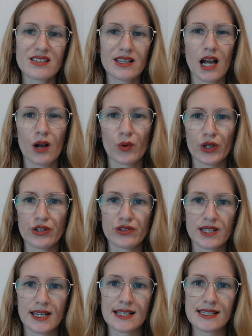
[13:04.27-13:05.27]
thing I want you
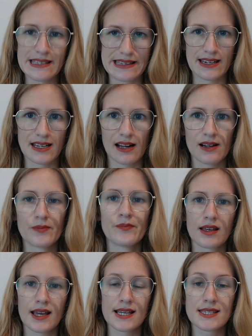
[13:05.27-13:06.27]
to consider
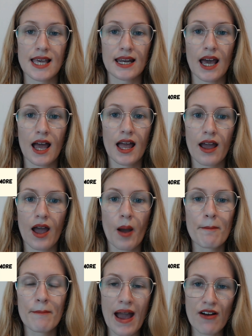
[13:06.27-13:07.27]
is that
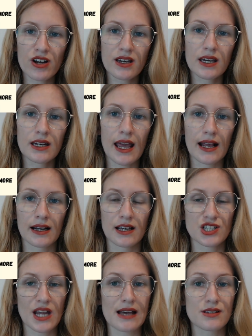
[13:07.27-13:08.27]
American
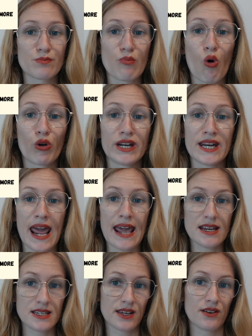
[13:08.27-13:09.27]
English has more
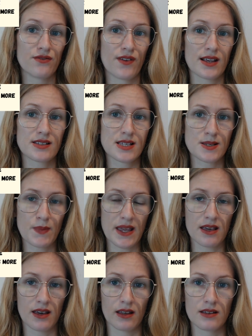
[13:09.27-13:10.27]
native
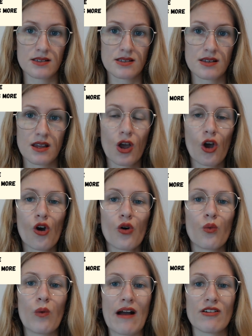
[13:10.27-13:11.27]
speakers,
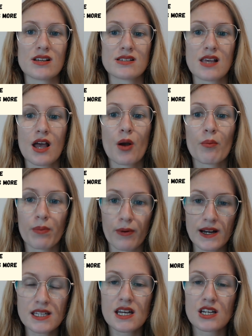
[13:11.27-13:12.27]
whereas
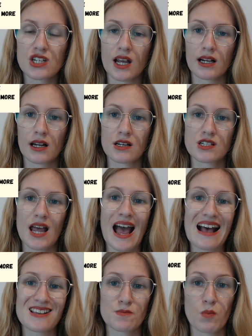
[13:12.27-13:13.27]
British English
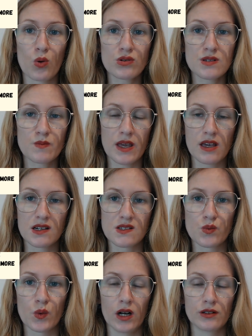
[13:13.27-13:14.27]
has more
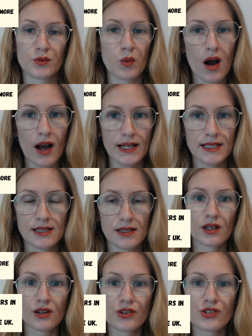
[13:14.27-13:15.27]
speakers worldwide.
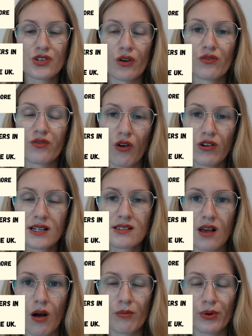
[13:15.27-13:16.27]
So for
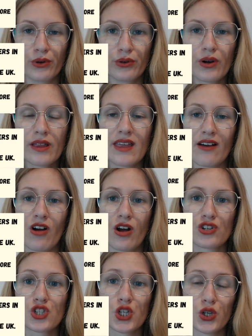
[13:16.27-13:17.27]
example, there
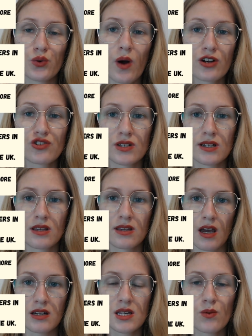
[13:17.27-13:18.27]
are
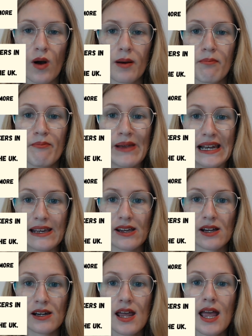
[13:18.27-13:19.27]
231
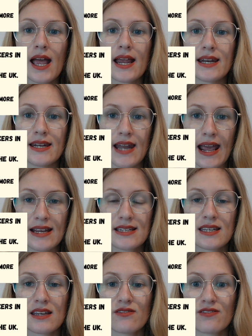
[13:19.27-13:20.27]
million
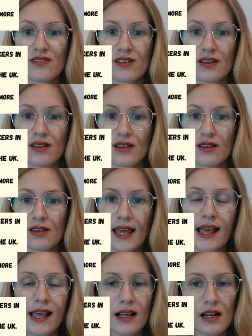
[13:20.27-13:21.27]
native
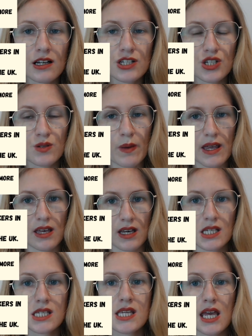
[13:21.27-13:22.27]
English
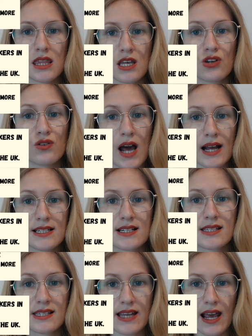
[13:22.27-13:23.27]
speakers in the United
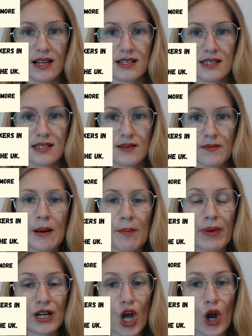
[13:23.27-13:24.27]
States,
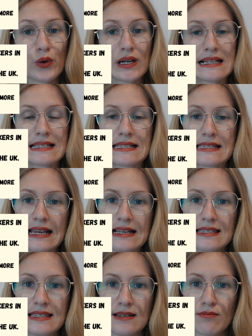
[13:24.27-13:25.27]
but only
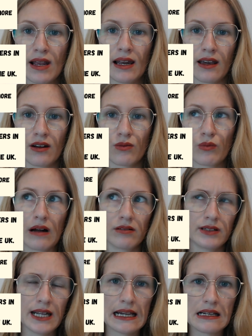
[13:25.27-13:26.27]
60 million, well,
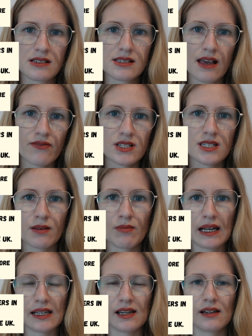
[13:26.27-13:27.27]
nearly 70
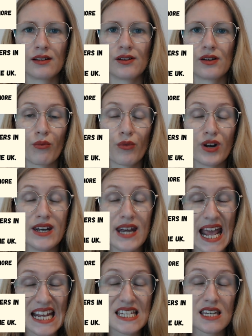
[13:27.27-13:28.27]
million
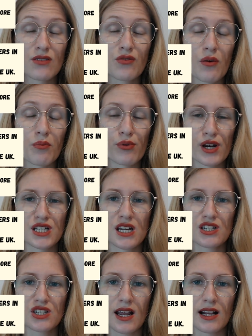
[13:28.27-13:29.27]
native
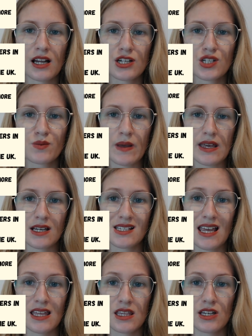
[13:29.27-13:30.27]
British English speakers
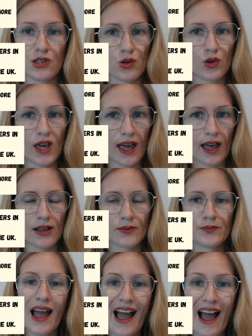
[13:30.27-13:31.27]
in the UK.
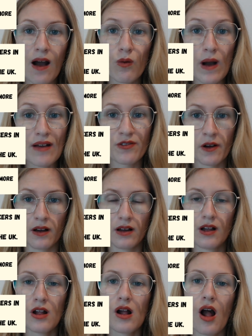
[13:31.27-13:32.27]
However,
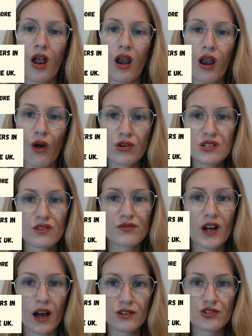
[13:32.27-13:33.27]
a lot of
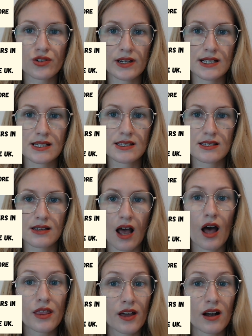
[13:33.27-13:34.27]
countries,
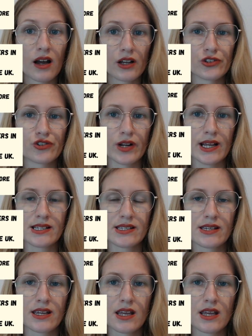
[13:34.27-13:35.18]
other countries,